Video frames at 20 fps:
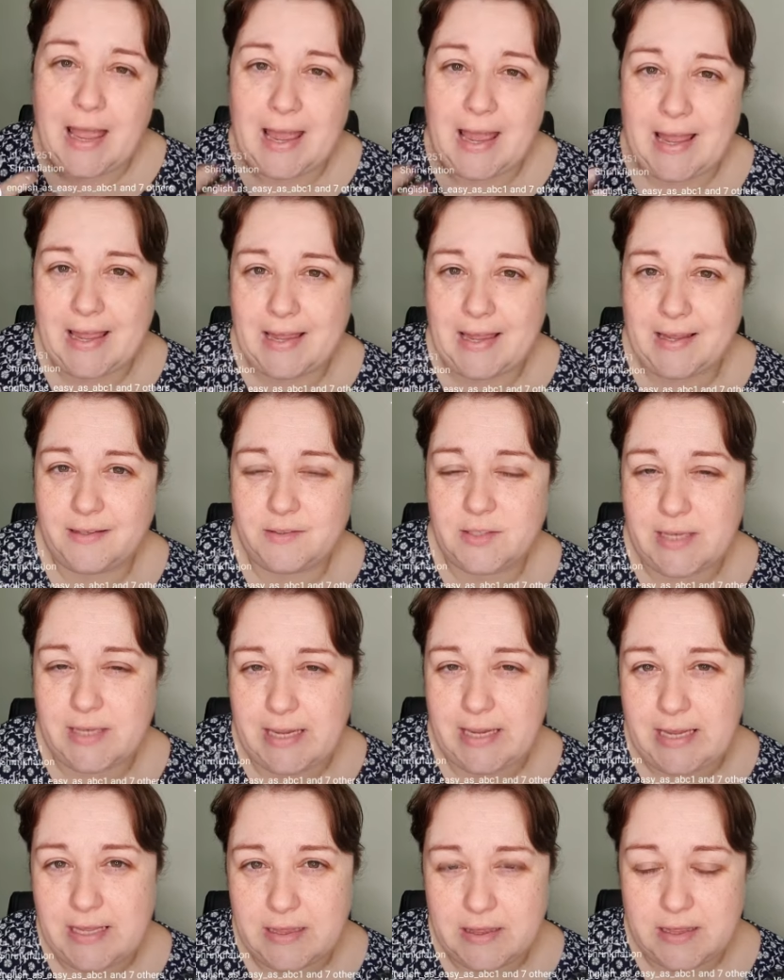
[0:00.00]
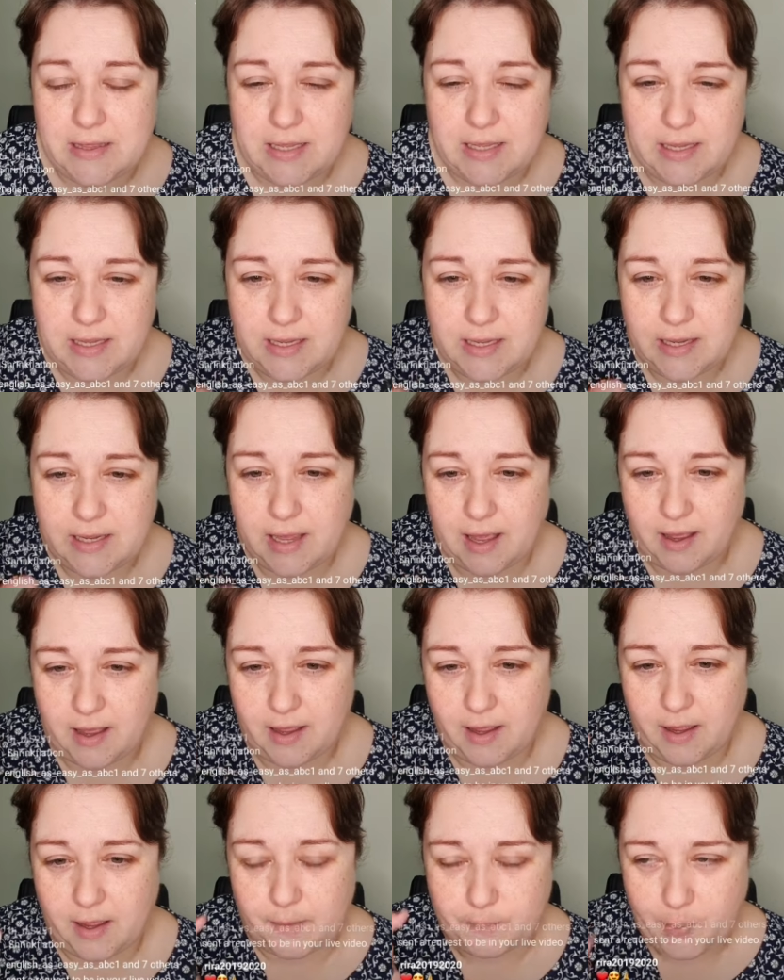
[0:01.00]
And in the
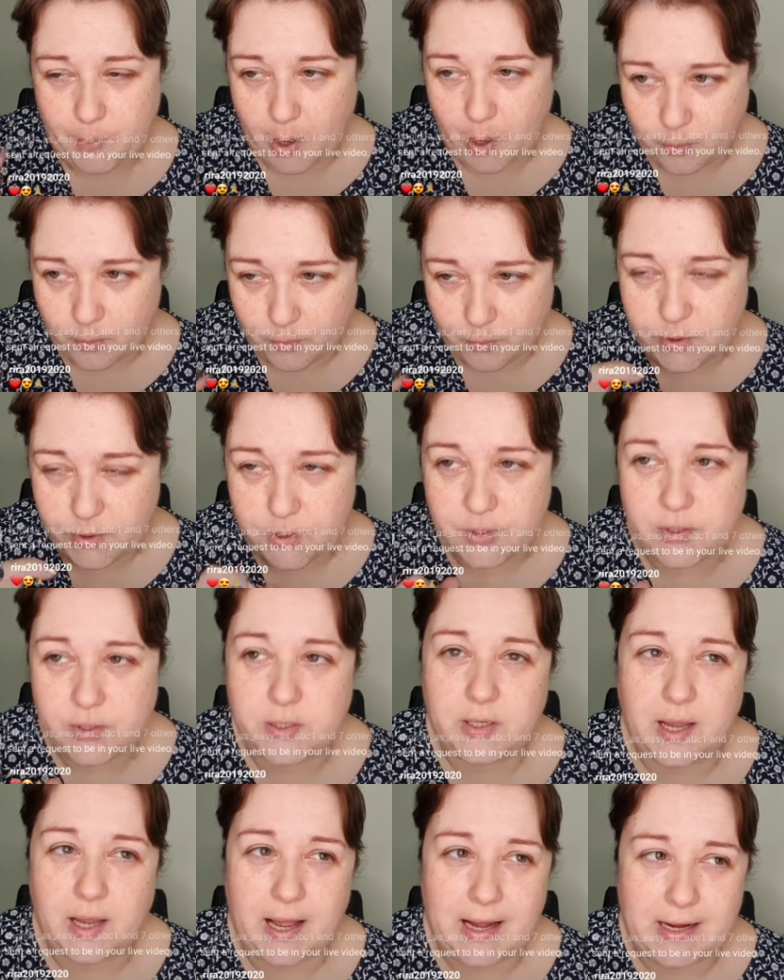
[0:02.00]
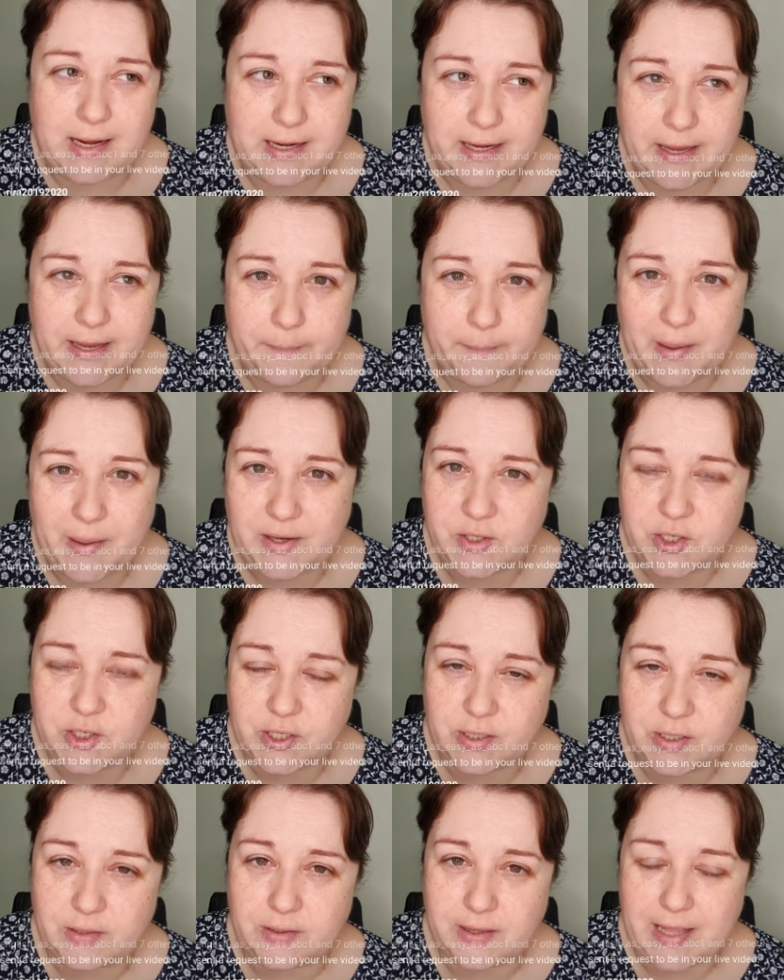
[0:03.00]
post, I
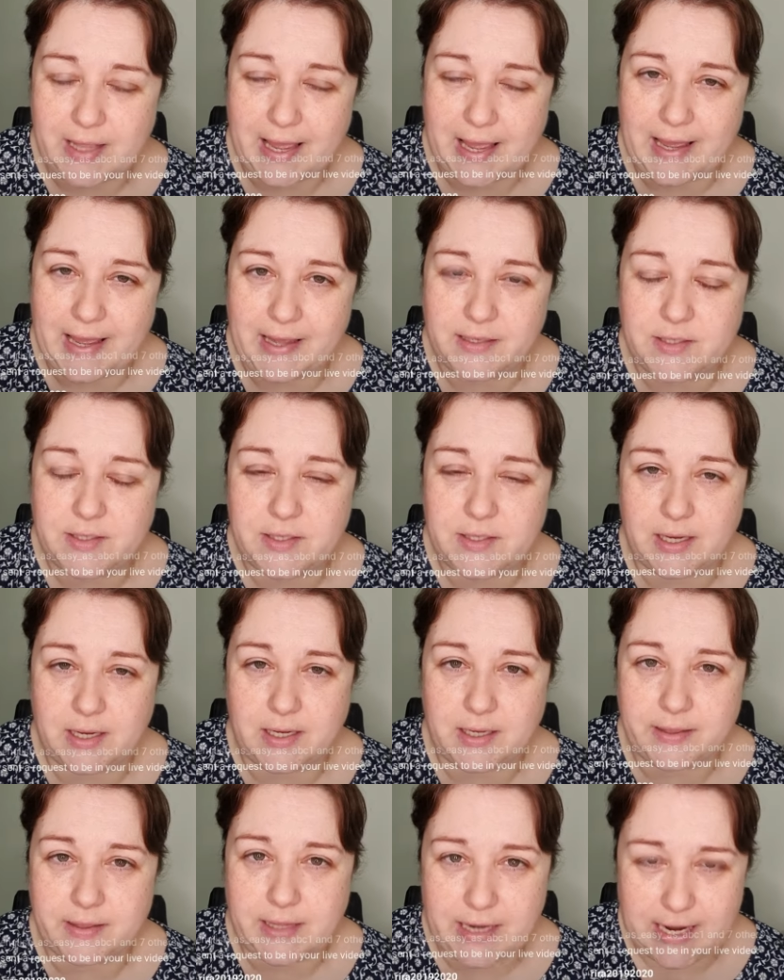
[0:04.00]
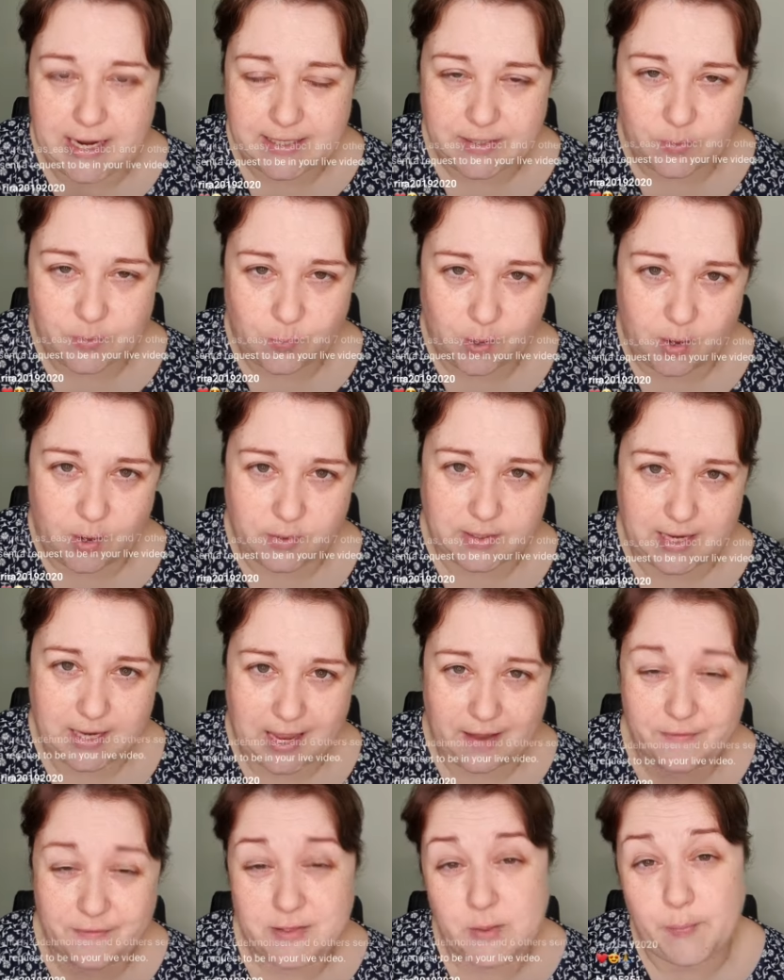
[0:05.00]
mentioned that the lesson we're going to
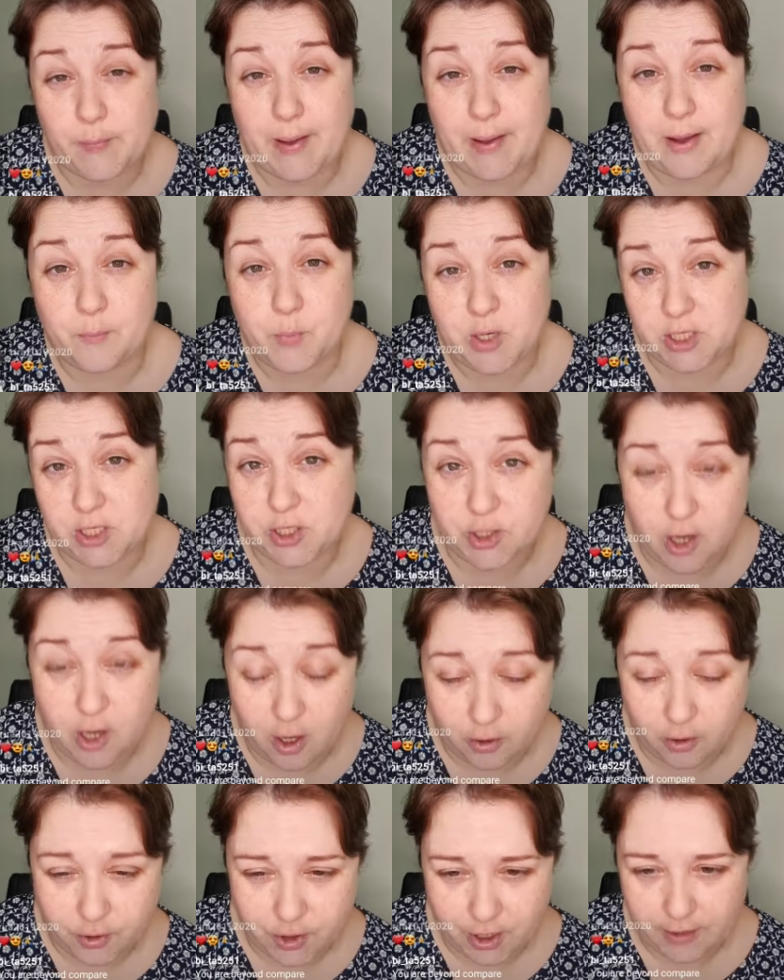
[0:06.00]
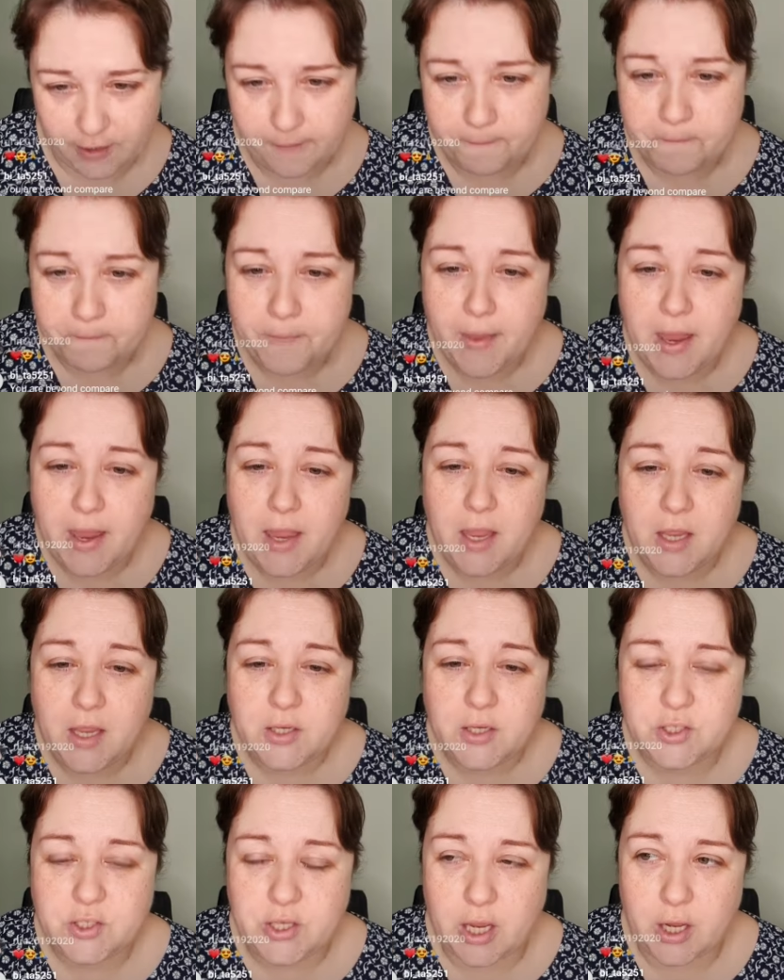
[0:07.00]
have is about British culture.
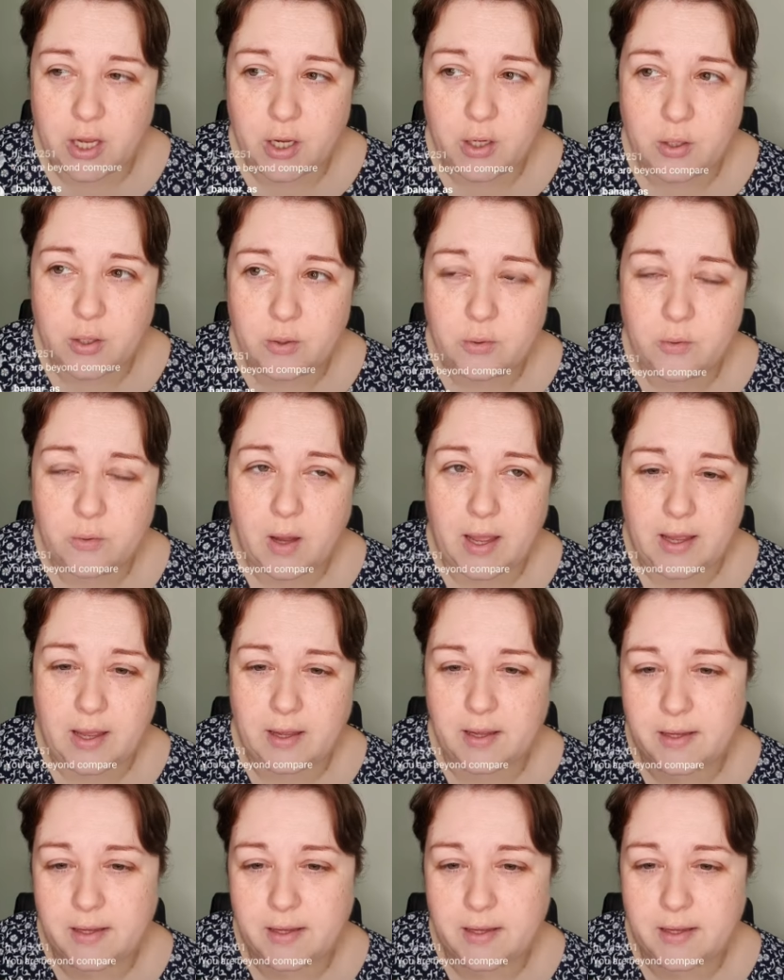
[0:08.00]
So,